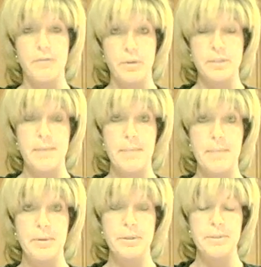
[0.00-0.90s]
for its
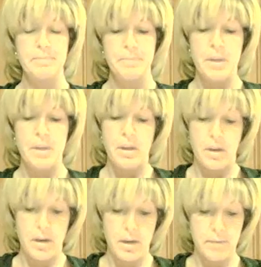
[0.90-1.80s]
members.
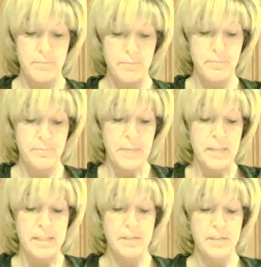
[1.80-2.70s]

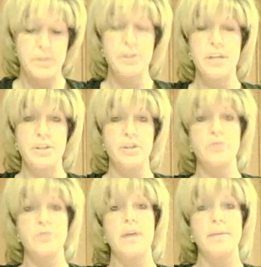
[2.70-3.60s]
The association
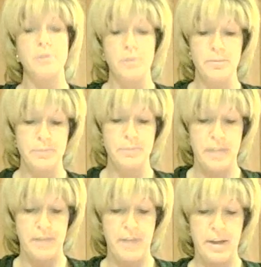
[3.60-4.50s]
describes norms
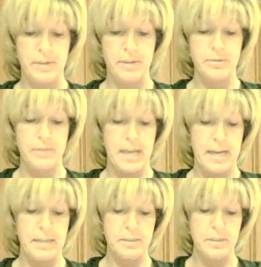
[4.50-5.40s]
and values
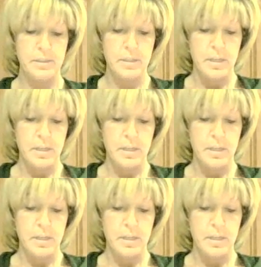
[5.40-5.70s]
as